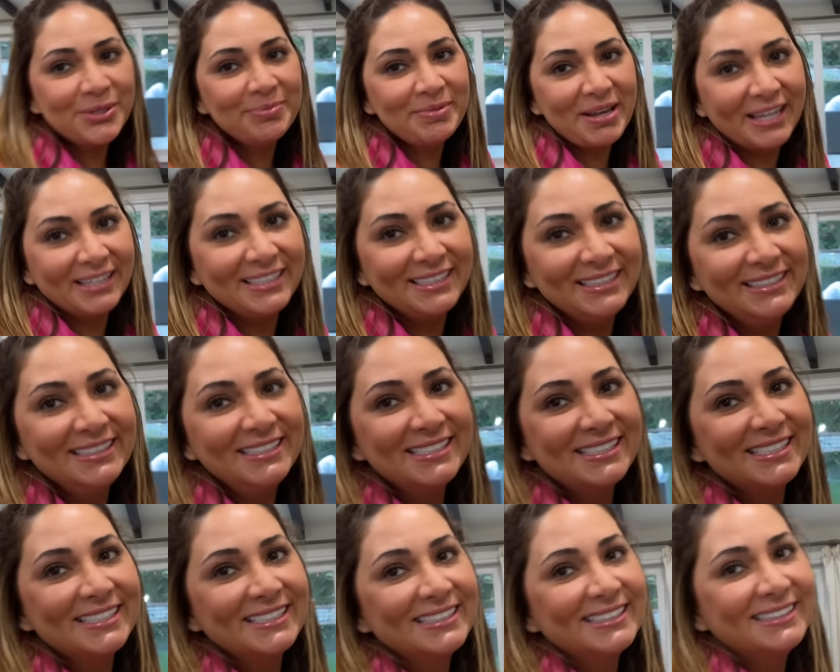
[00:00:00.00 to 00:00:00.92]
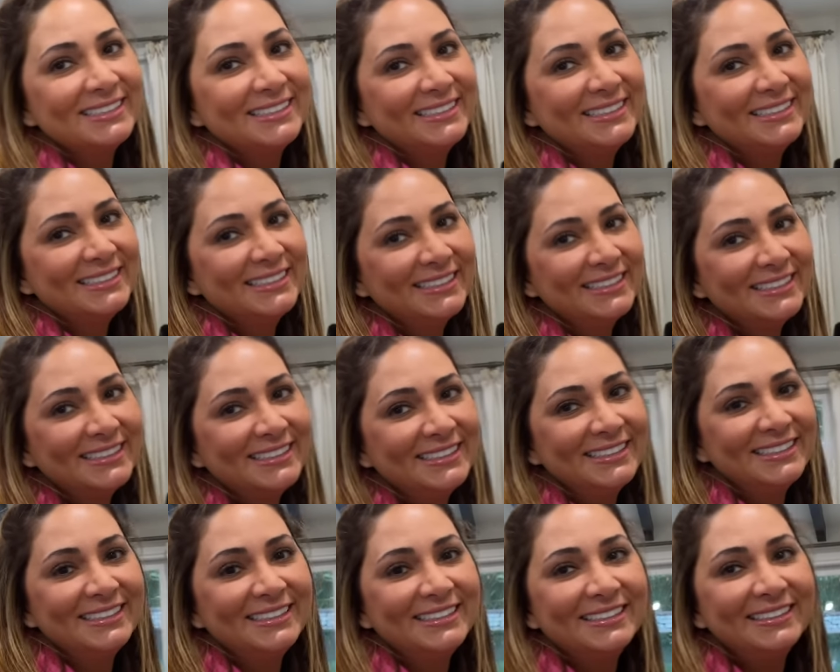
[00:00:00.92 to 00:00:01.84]
Manny's? No,
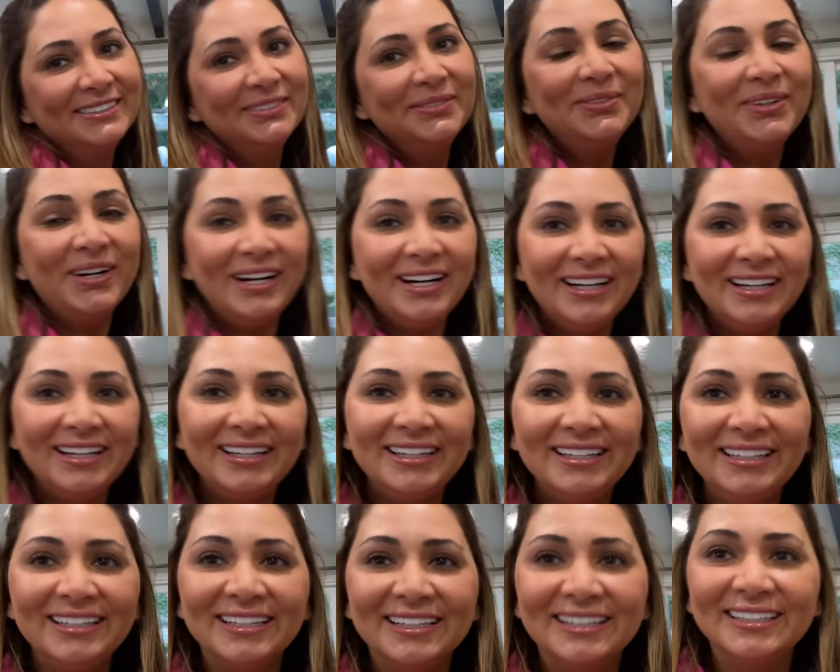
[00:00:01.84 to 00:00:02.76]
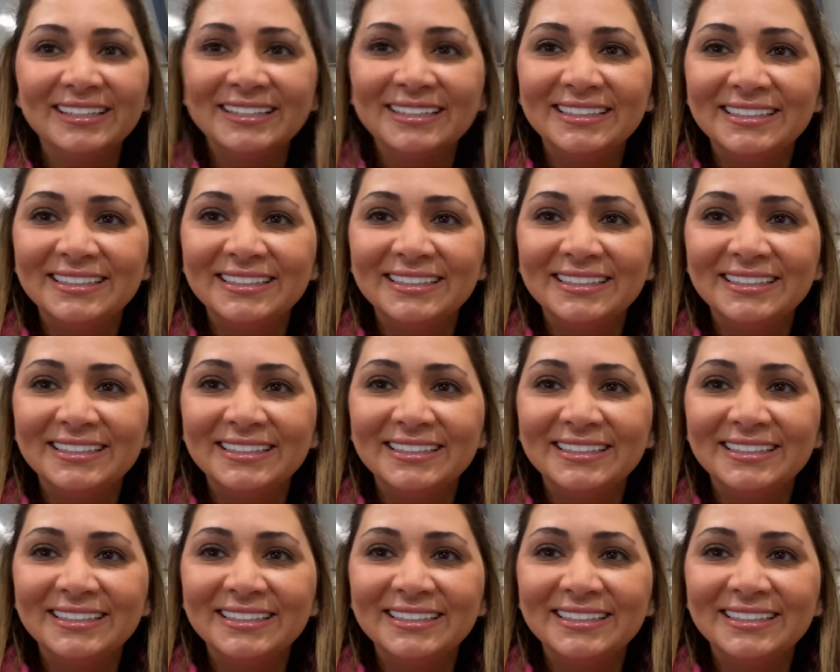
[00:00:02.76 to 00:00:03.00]
wife. Why?